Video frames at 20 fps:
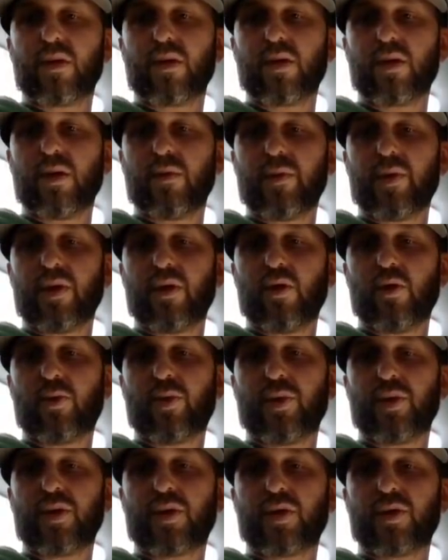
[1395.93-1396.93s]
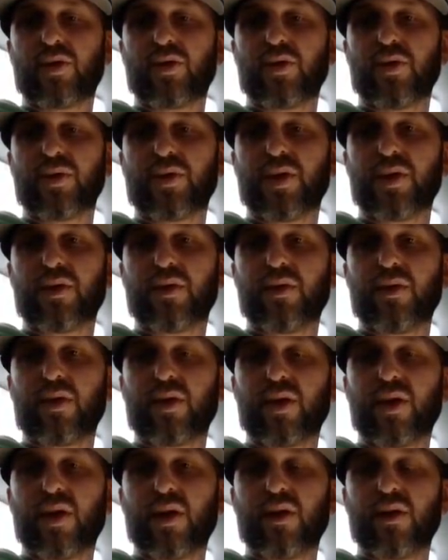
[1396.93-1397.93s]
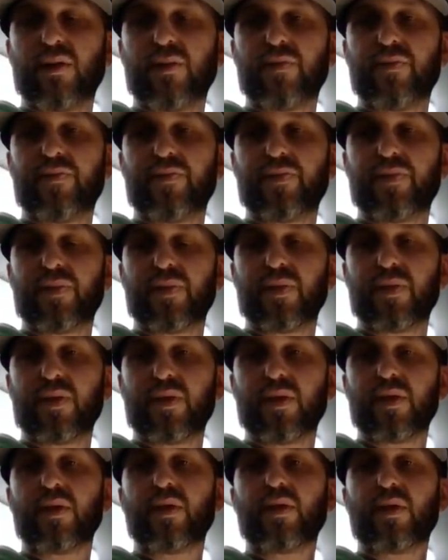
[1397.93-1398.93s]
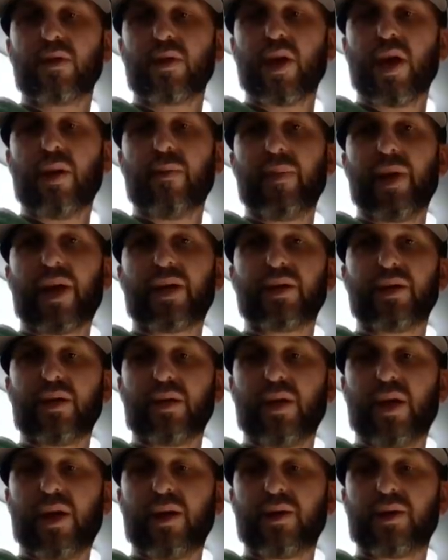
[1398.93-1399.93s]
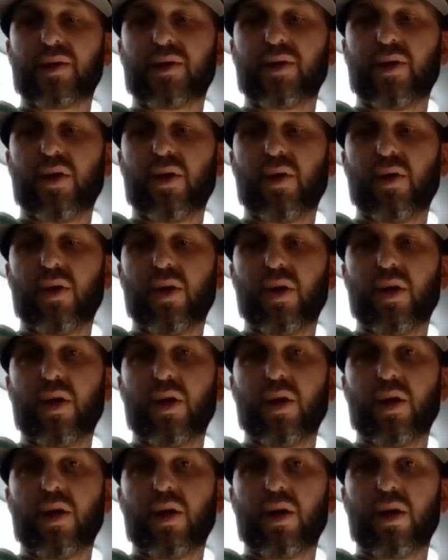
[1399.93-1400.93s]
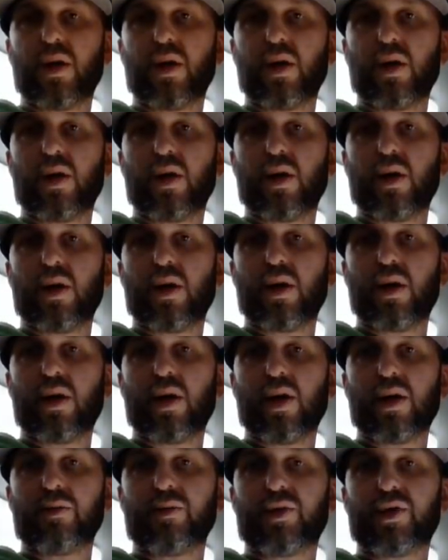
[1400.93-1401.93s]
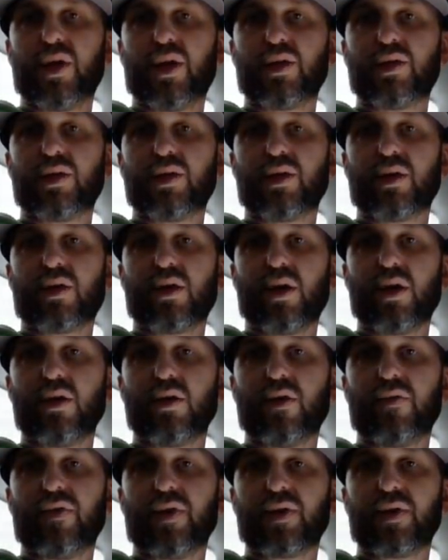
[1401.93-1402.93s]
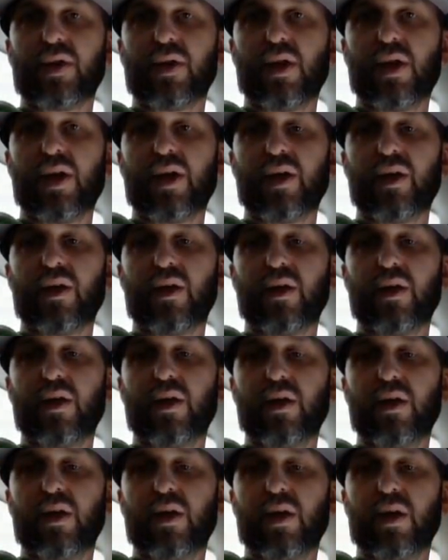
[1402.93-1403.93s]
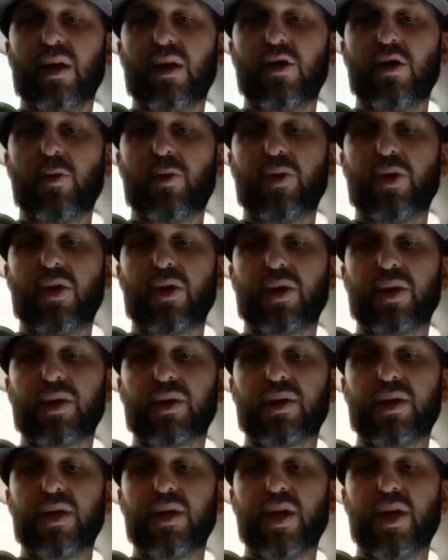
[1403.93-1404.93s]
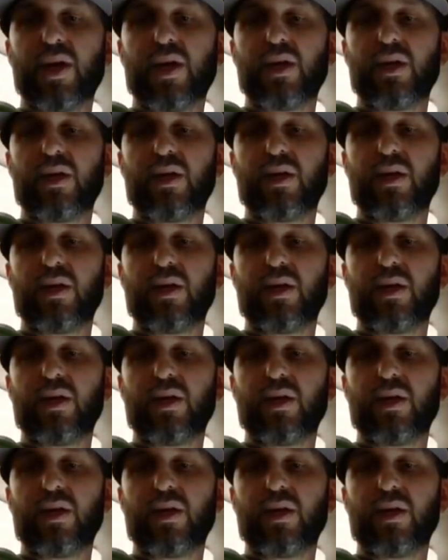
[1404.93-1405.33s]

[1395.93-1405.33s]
Let me open the Control Center again. Okay, I'm back to the lights. So, I am changing the color of this light. I hope y'all can see that.